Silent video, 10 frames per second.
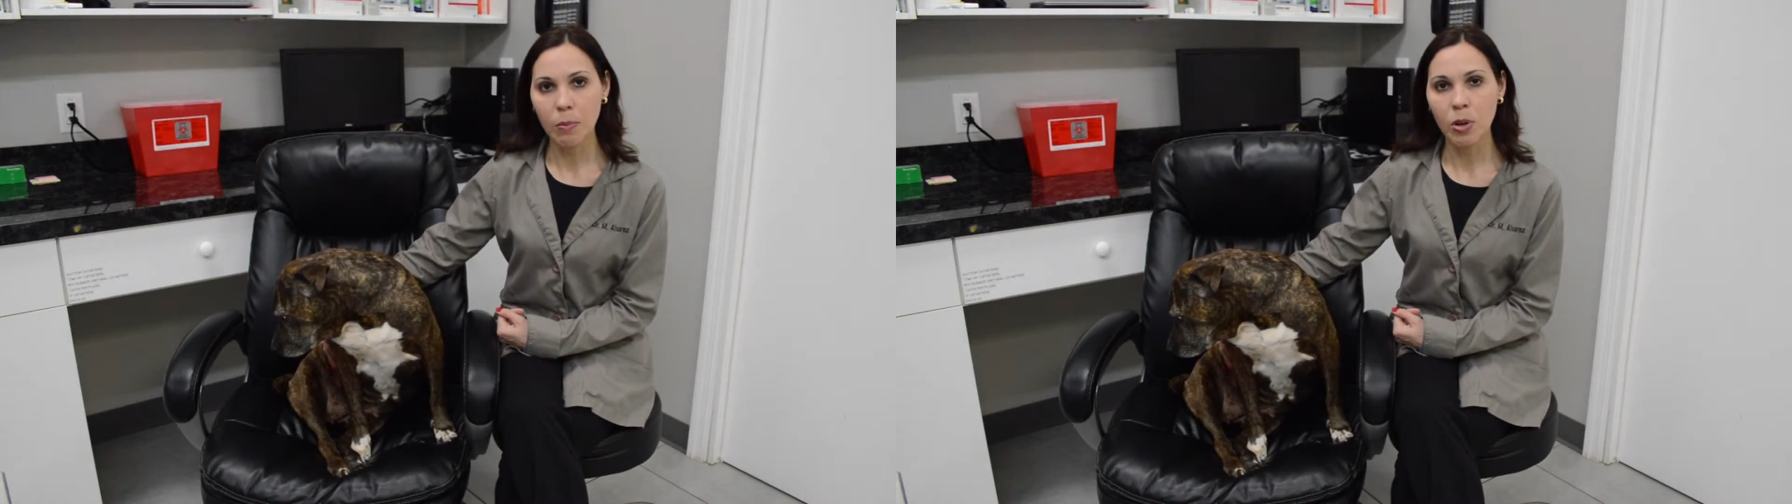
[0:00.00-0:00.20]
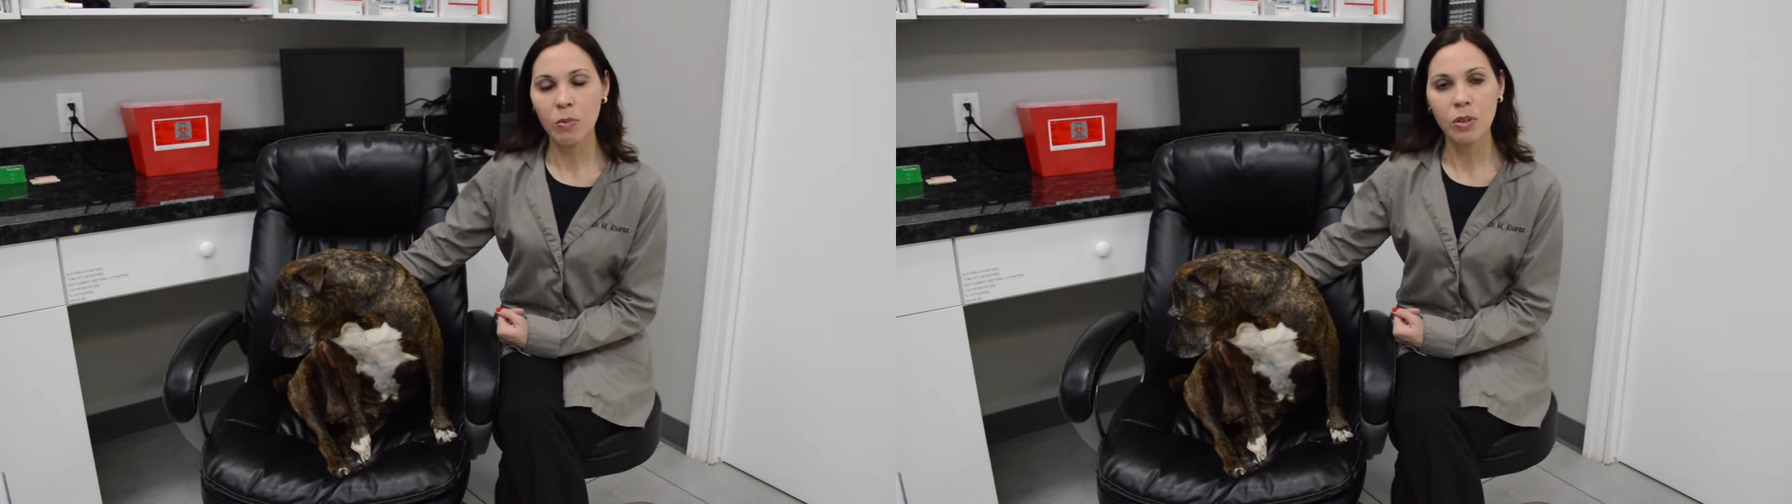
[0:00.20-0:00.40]

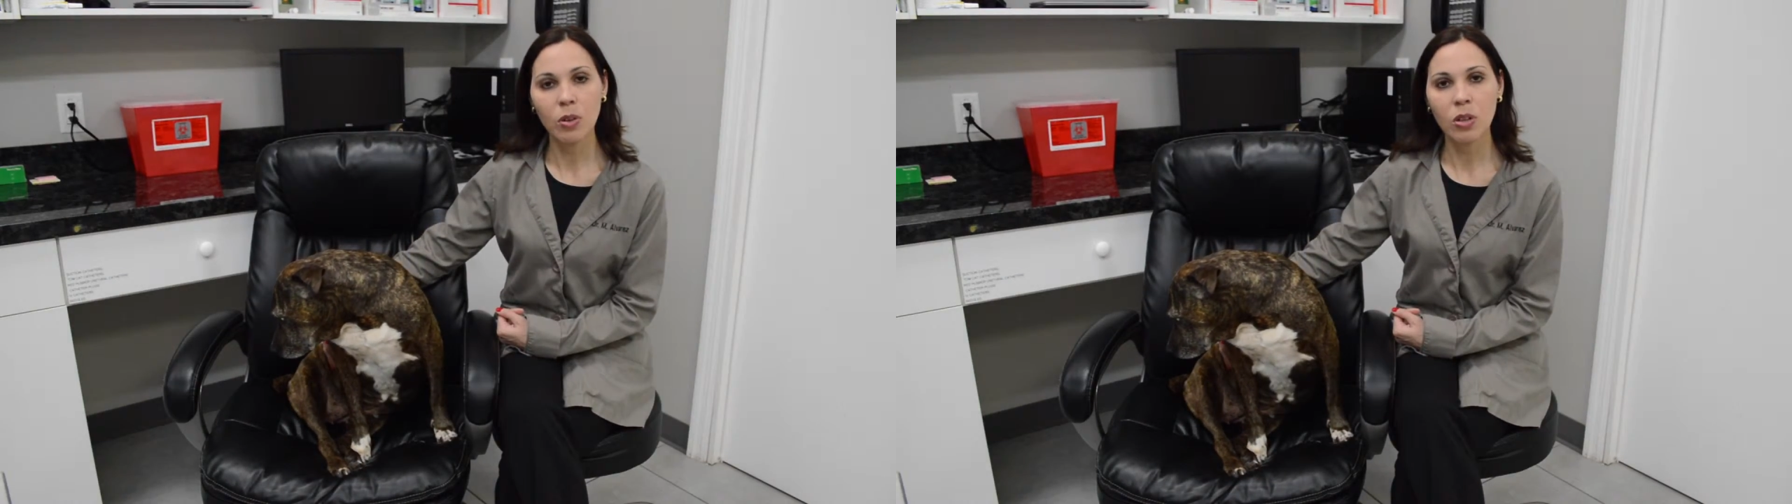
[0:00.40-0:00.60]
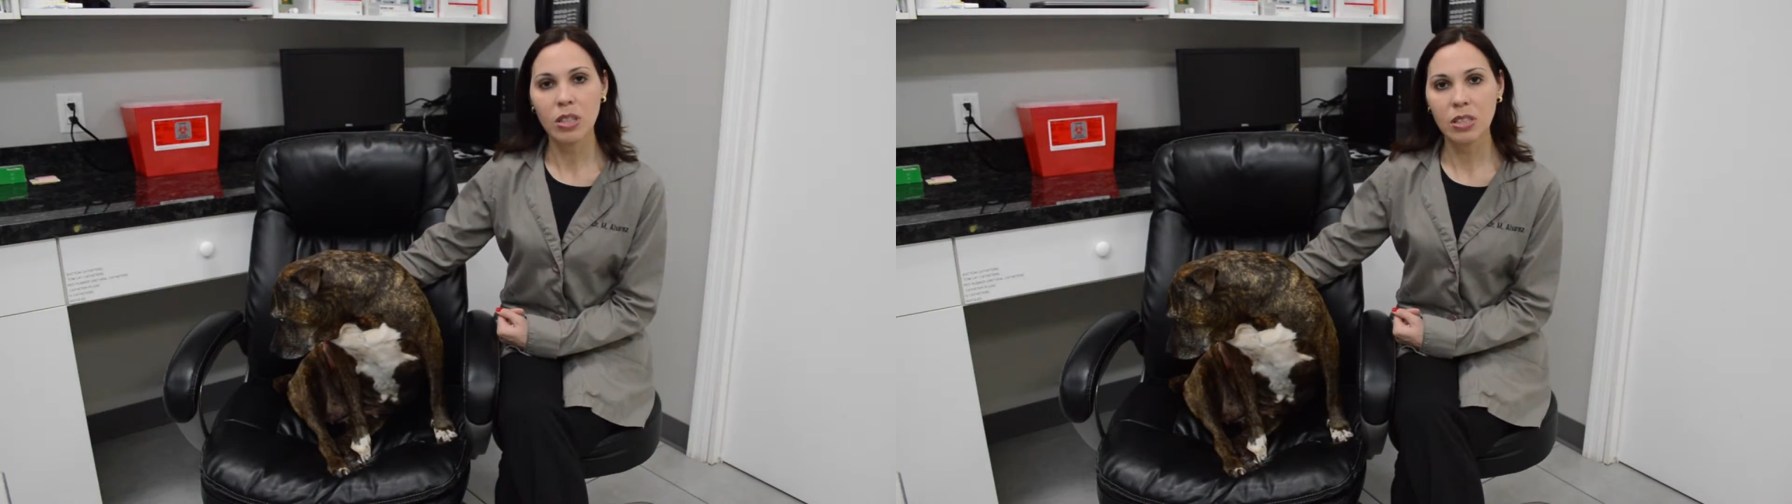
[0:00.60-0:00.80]

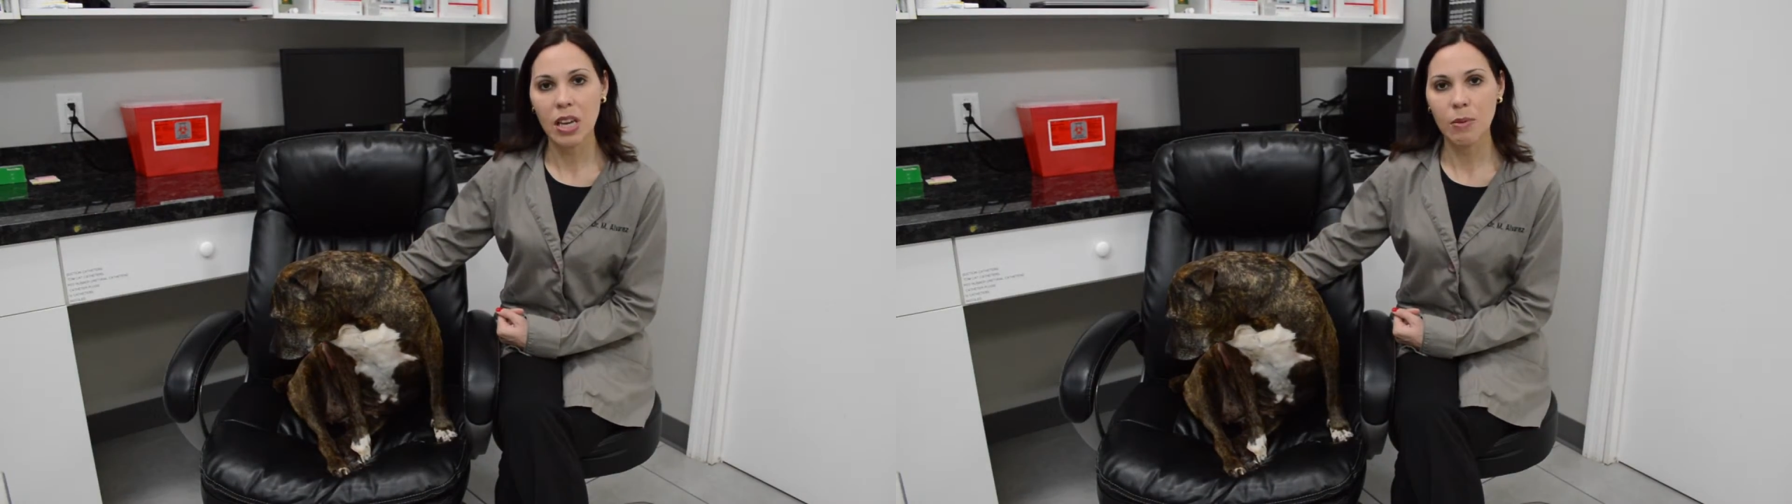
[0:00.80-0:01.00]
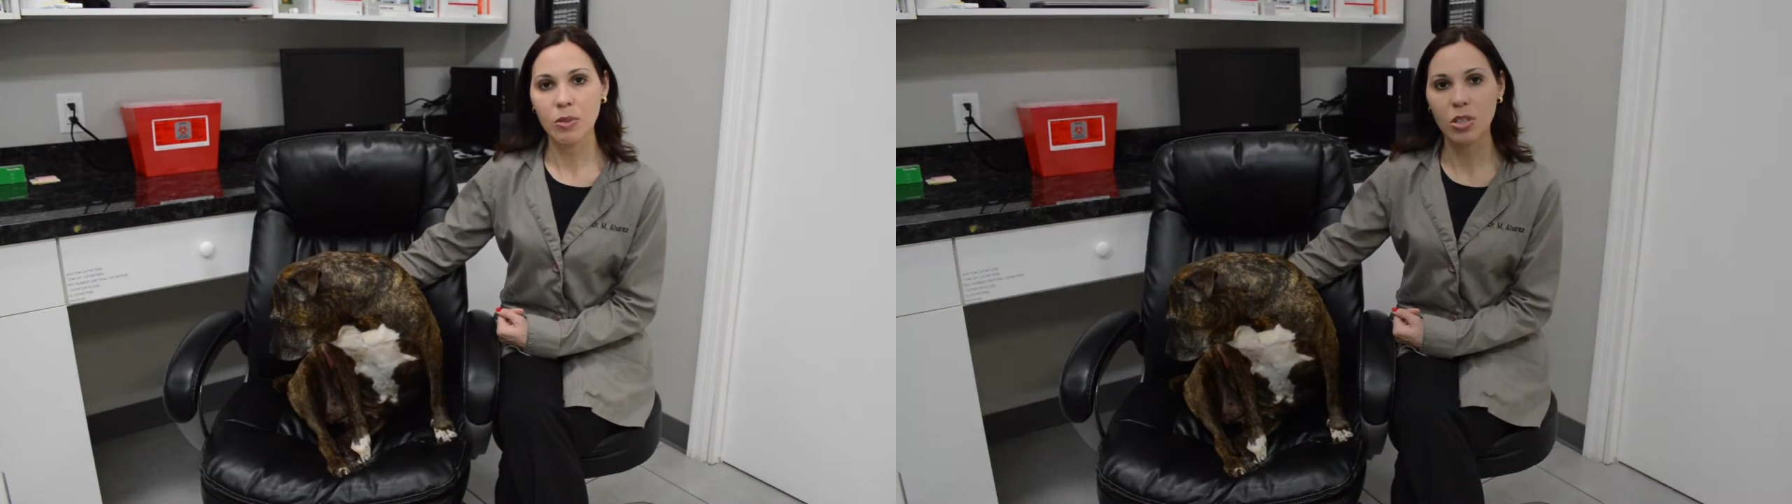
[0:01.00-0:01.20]
permanent organ
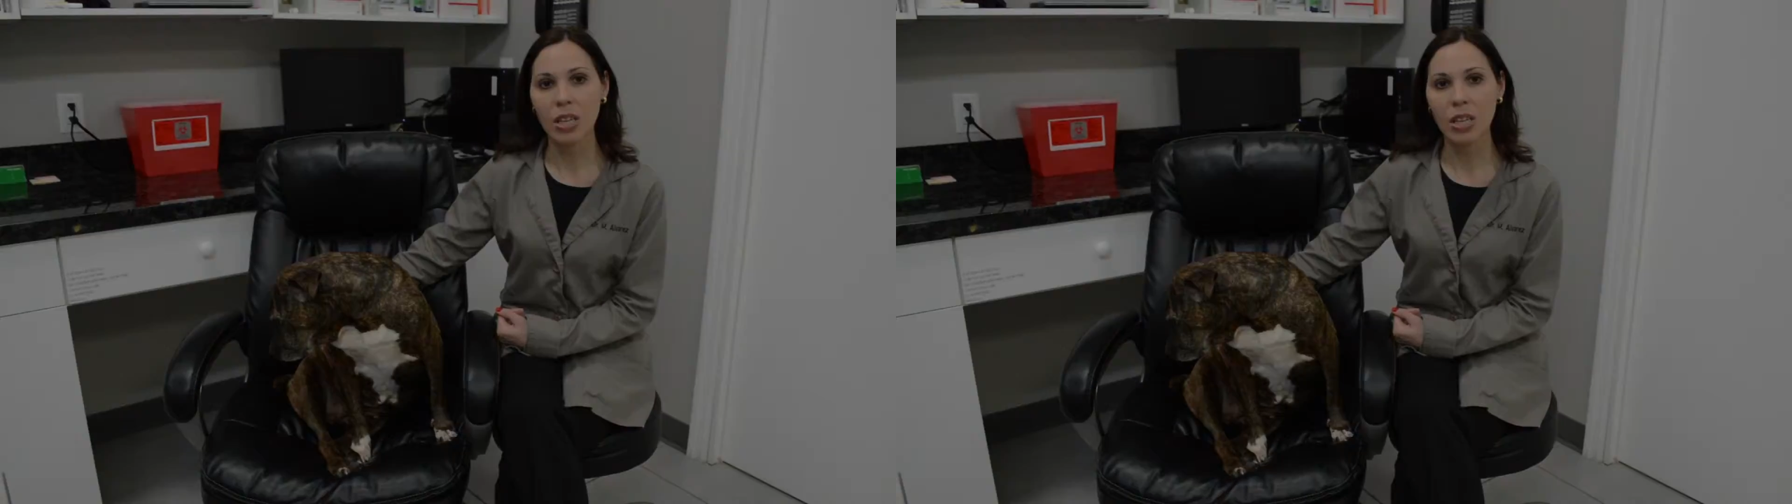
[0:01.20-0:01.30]
damage